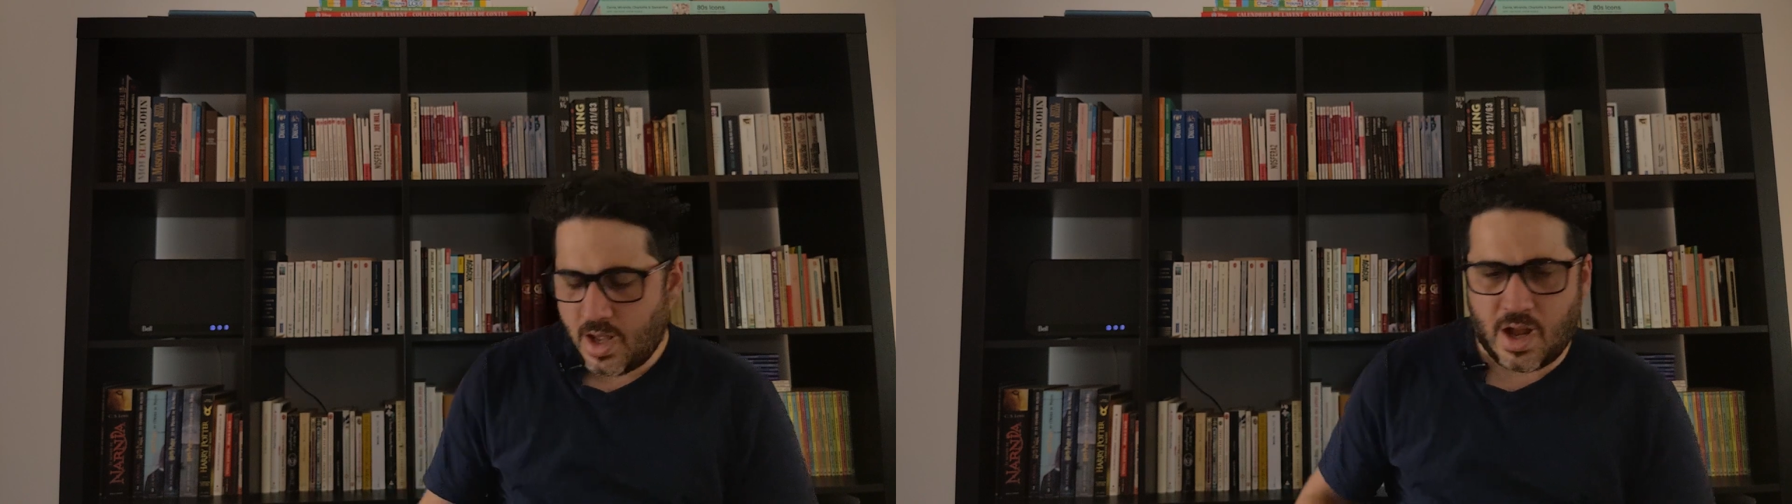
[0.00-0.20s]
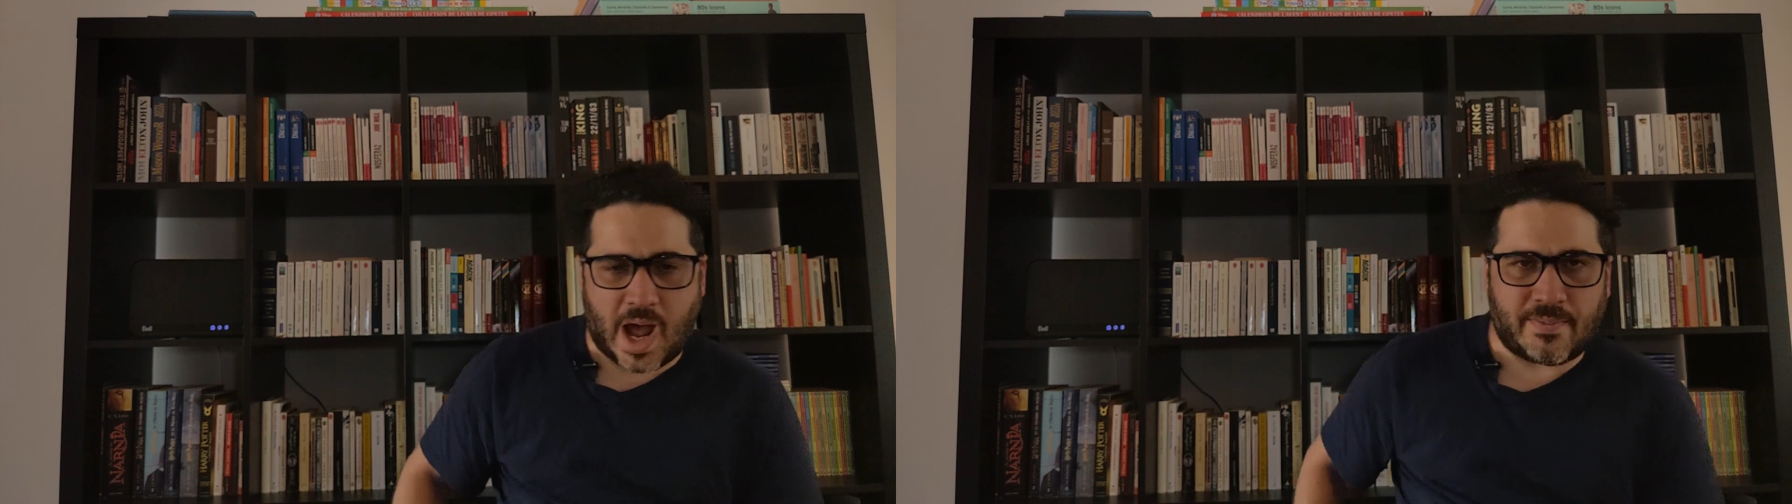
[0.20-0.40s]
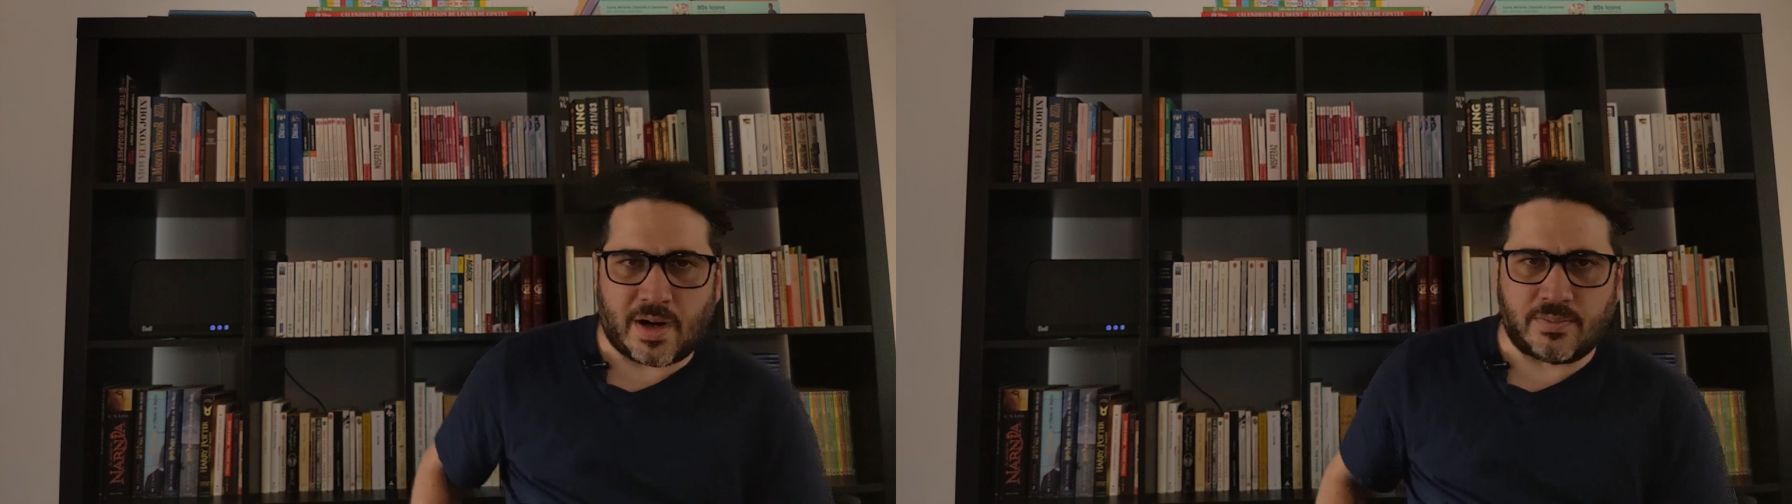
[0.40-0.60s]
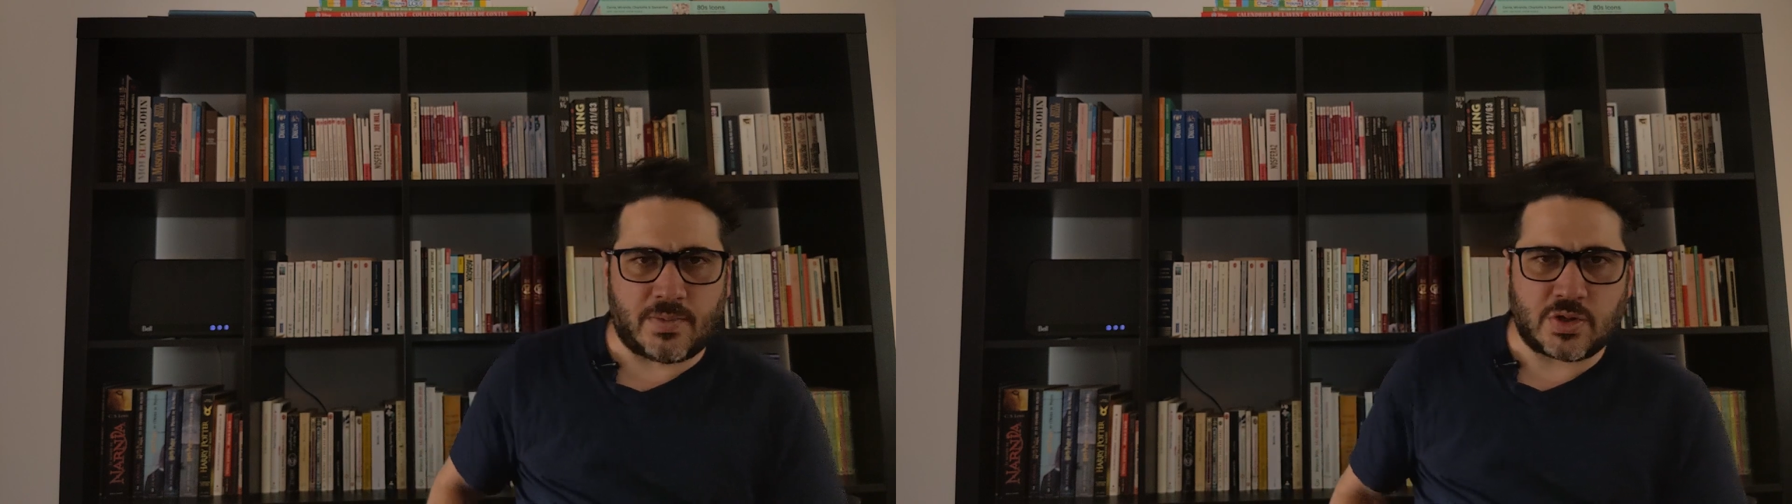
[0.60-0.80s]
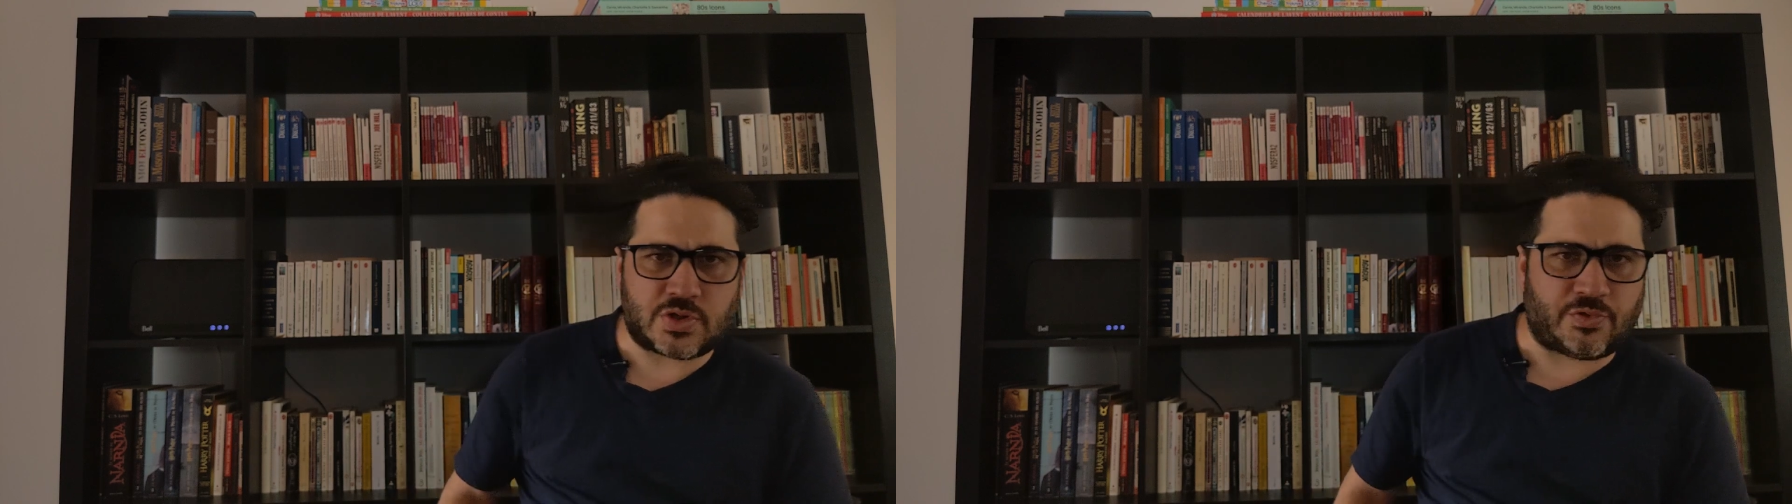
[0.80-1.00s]
Uh, I'm
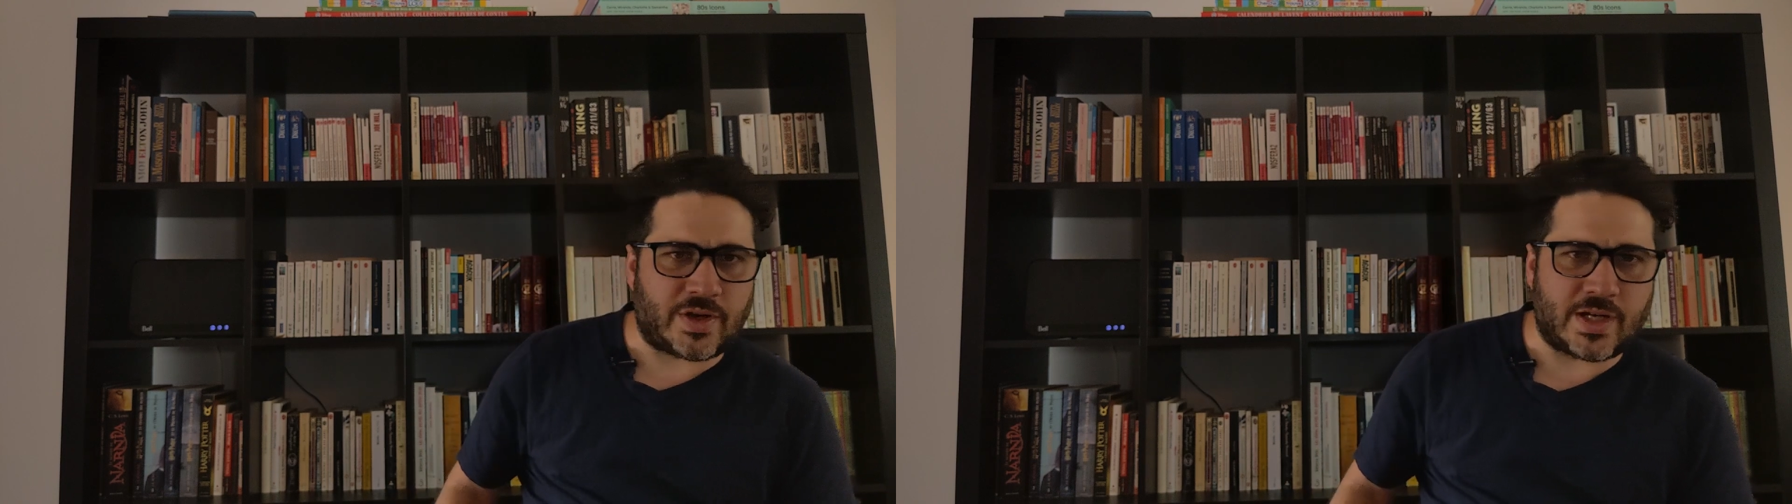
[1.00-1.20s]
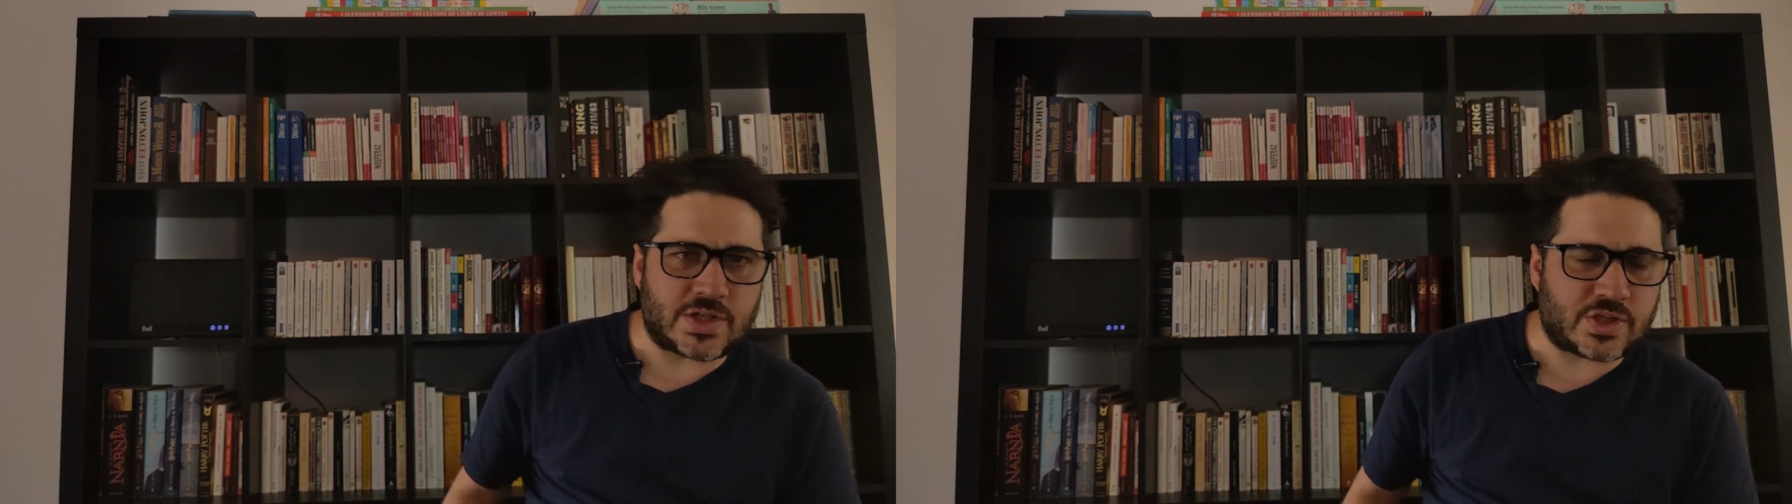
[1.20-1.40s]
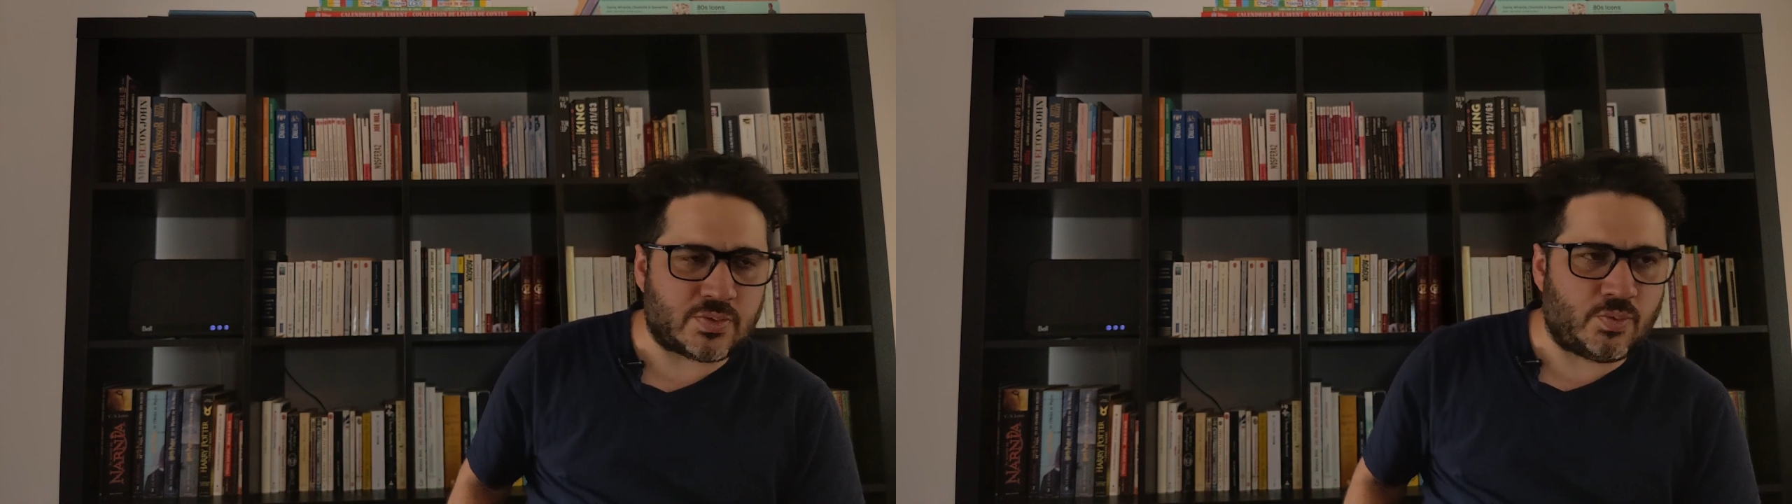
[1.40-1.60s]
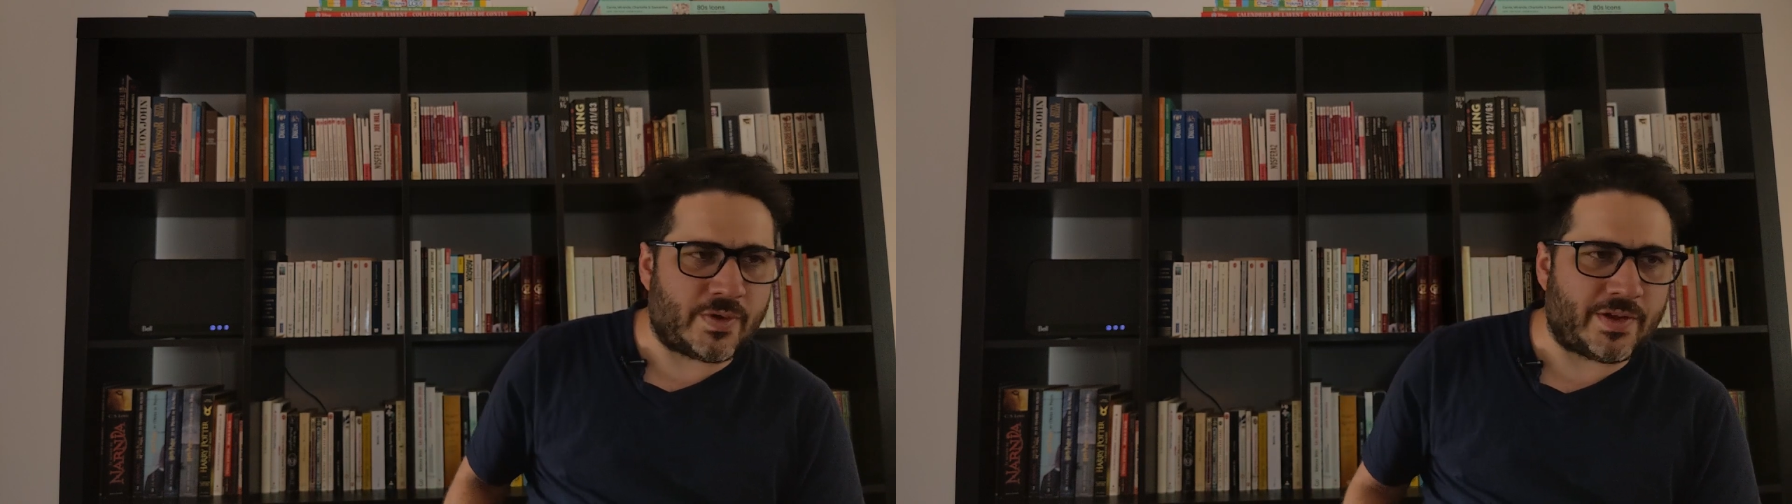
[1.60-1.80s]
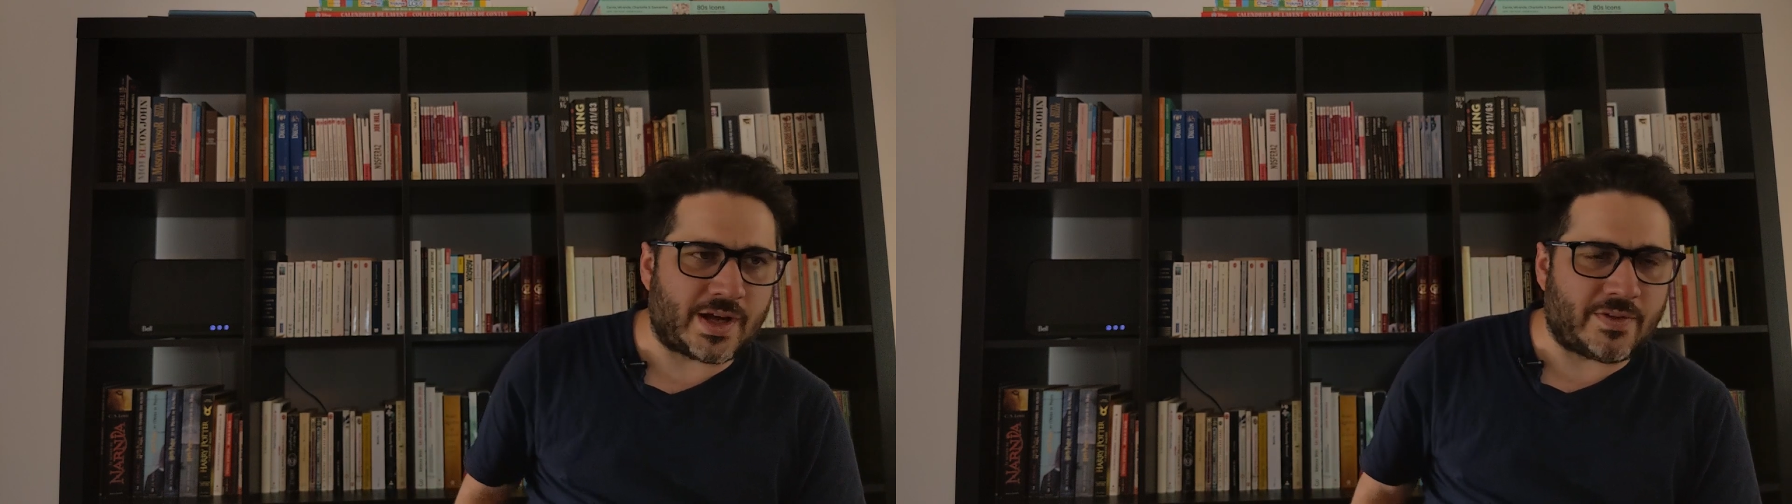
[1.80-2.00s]
almost finished with it.